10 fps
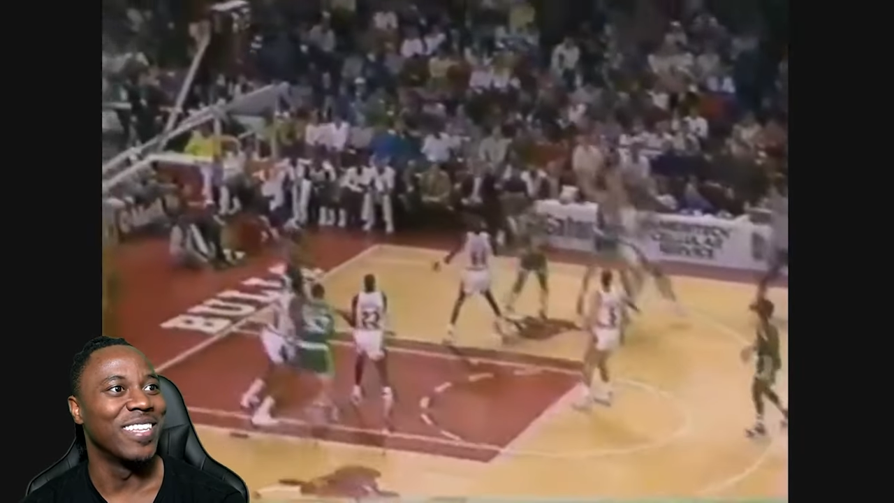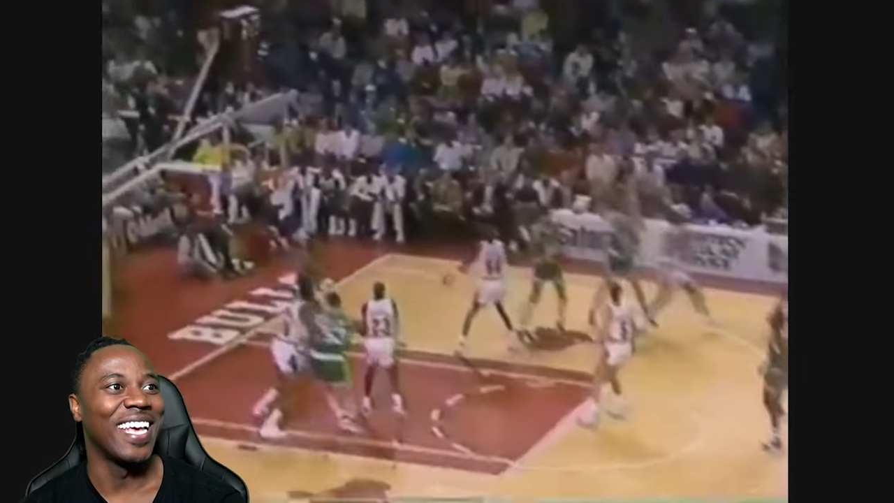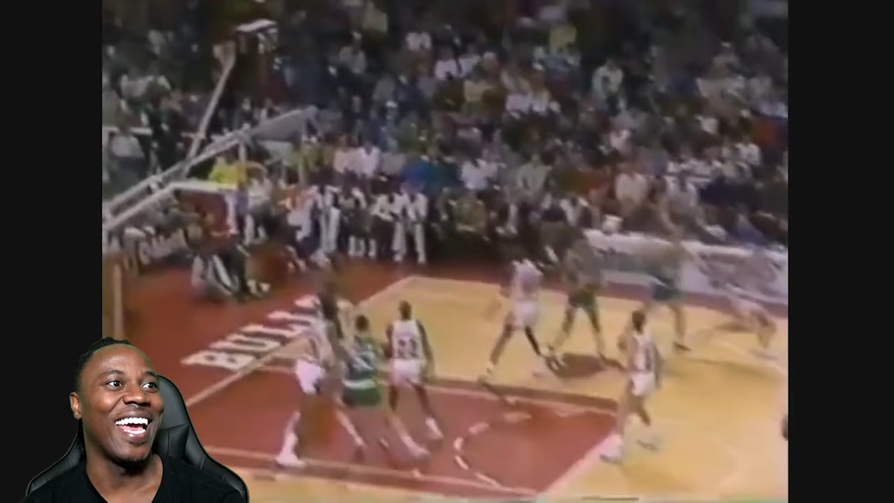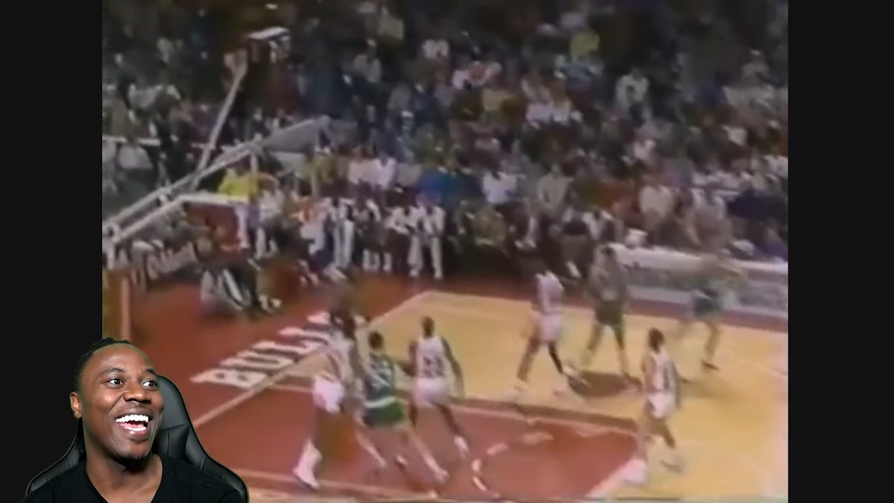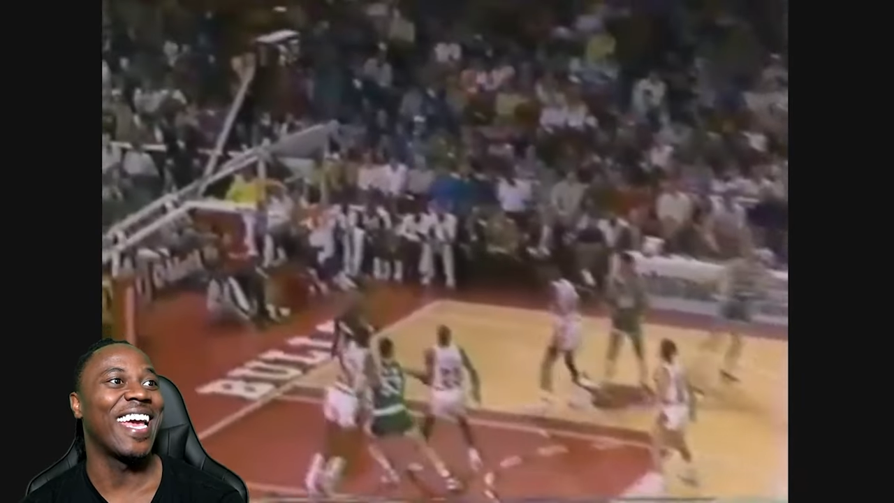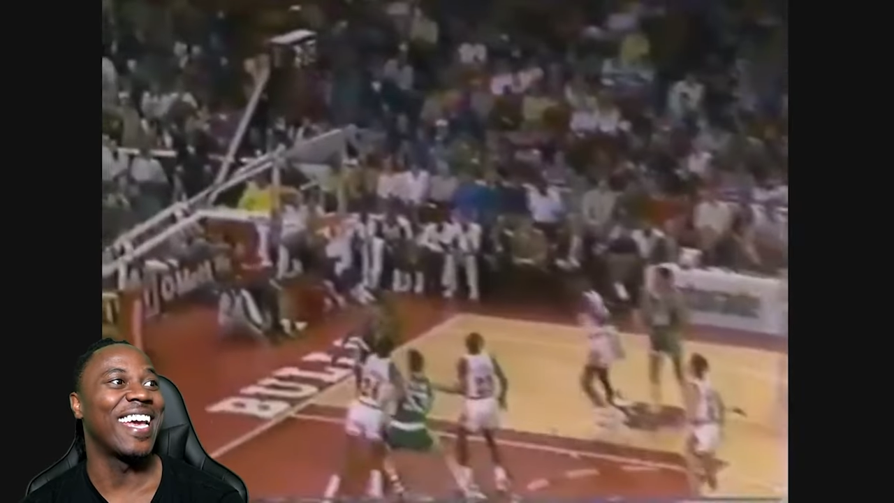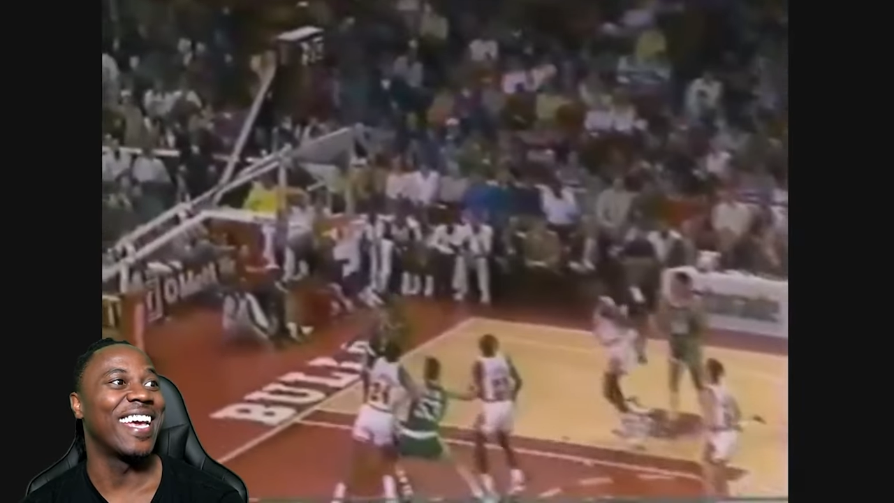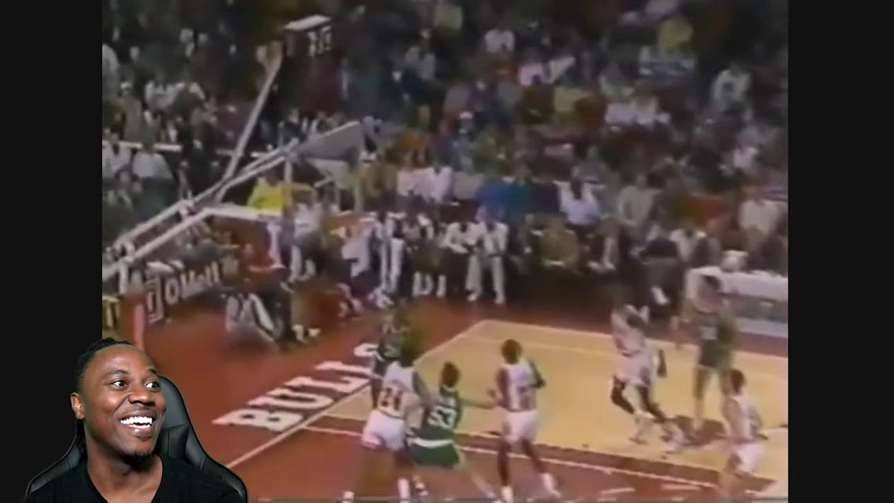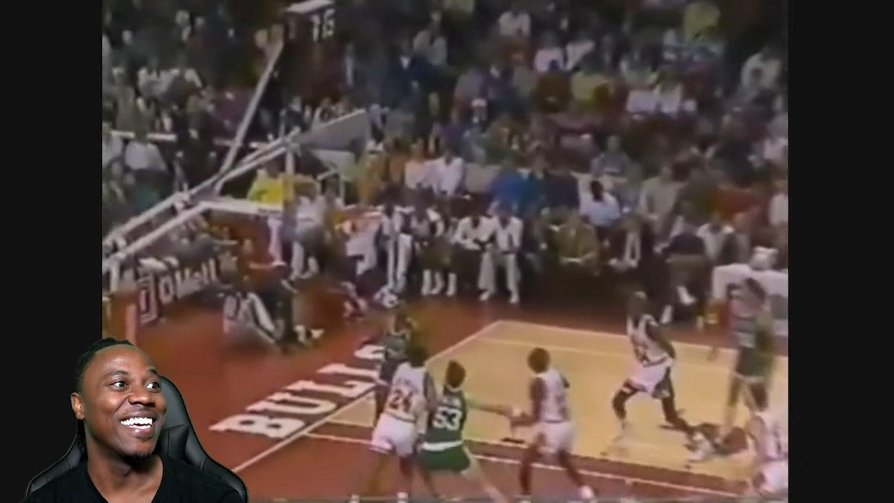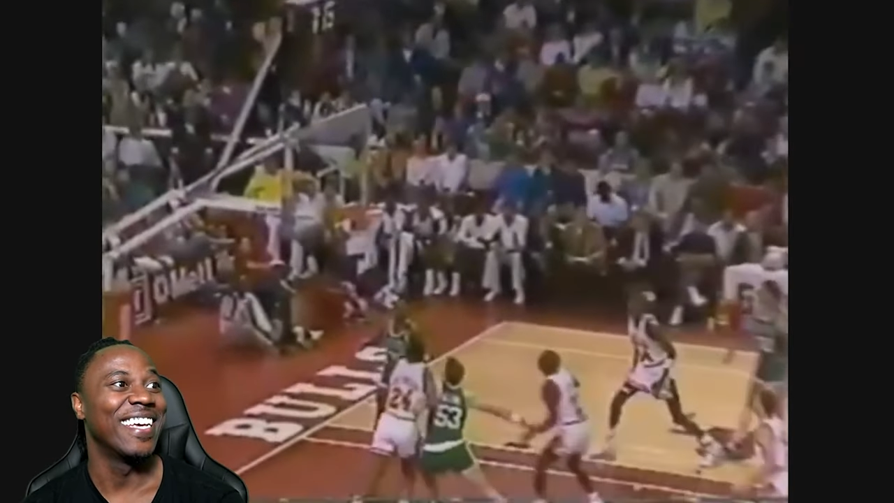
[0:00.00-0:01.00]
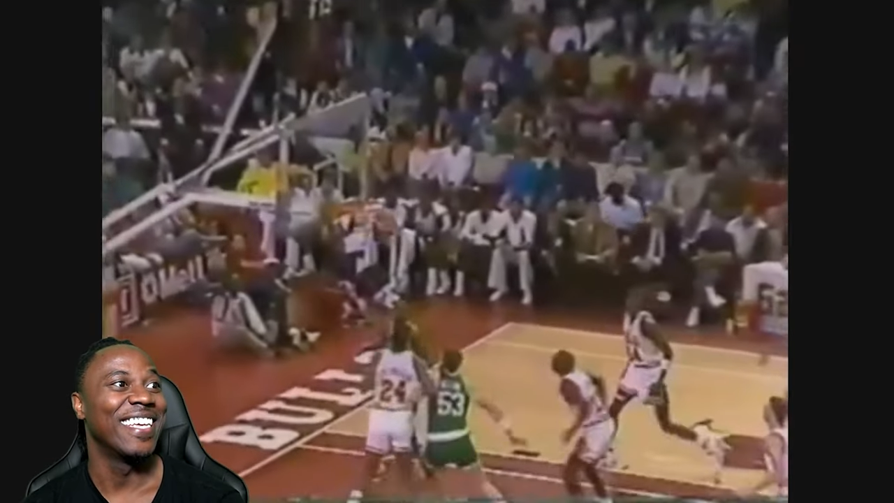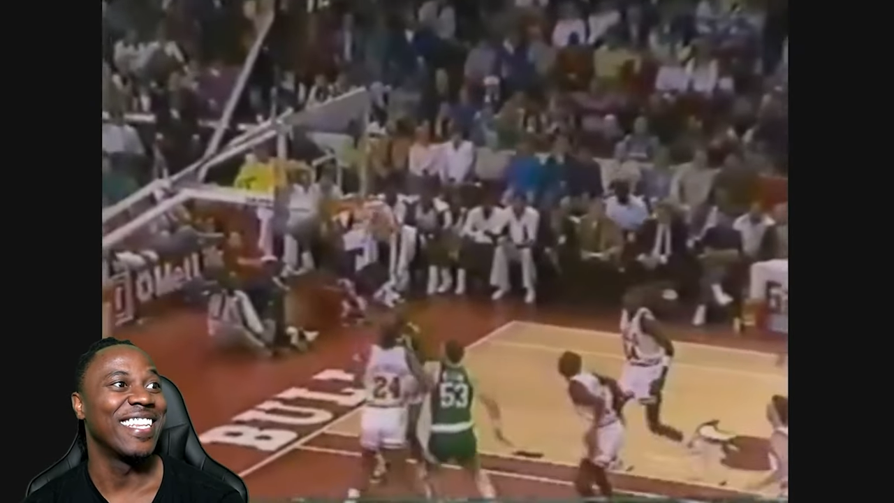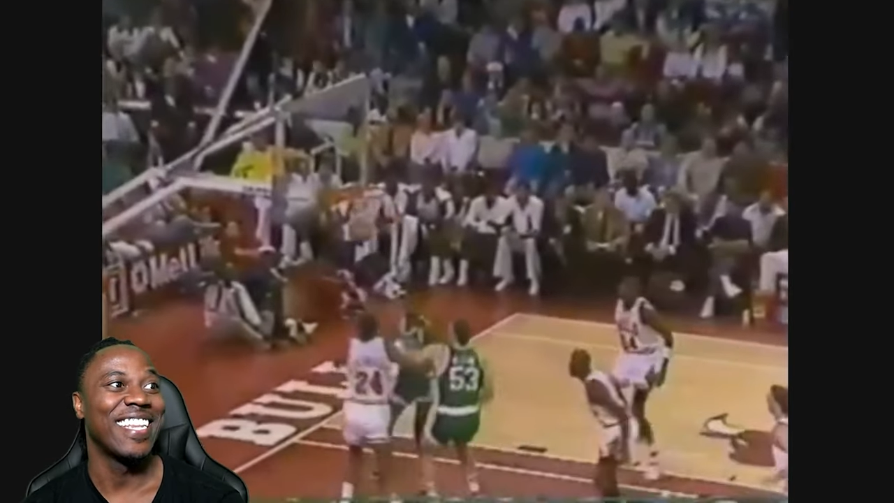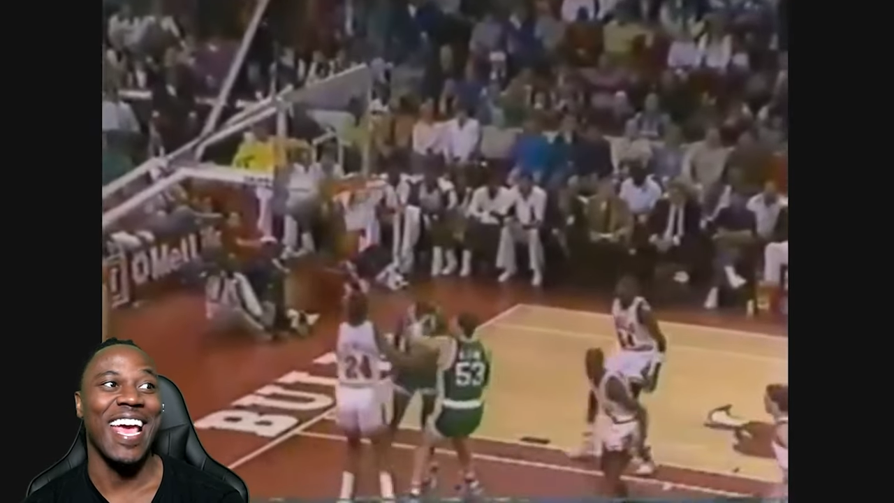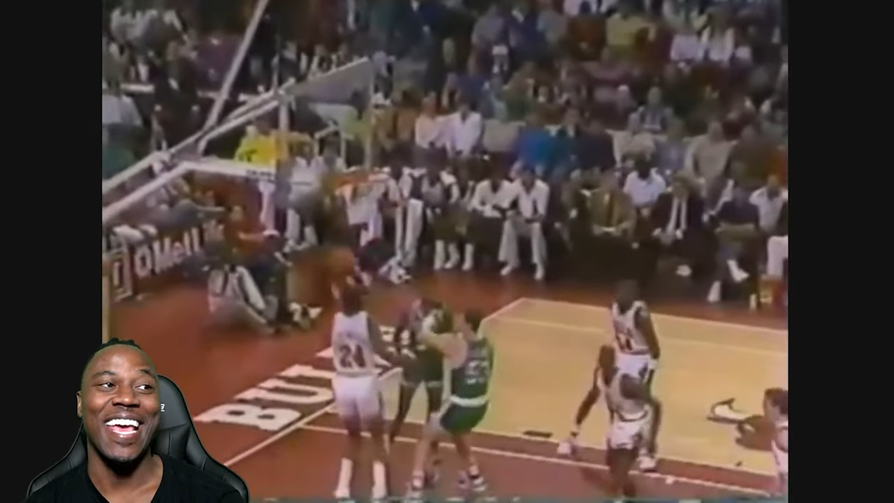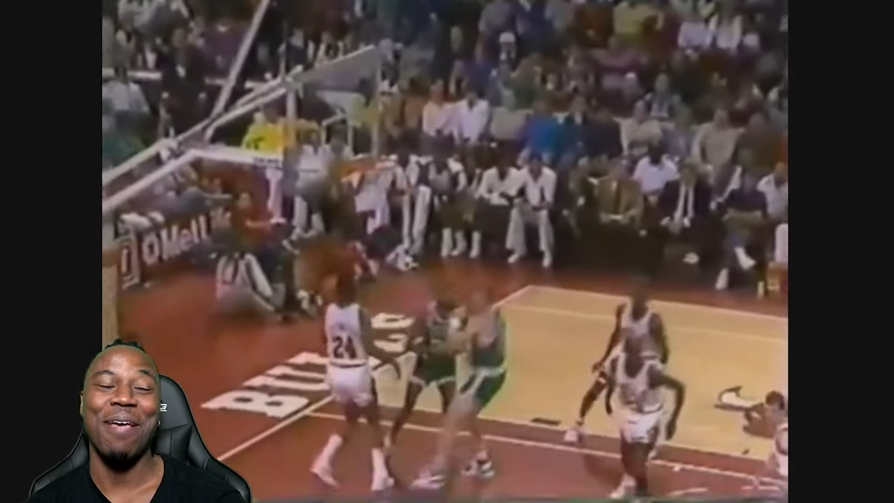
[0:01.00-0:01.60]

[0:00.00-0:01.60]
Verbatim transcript: Hey, hey,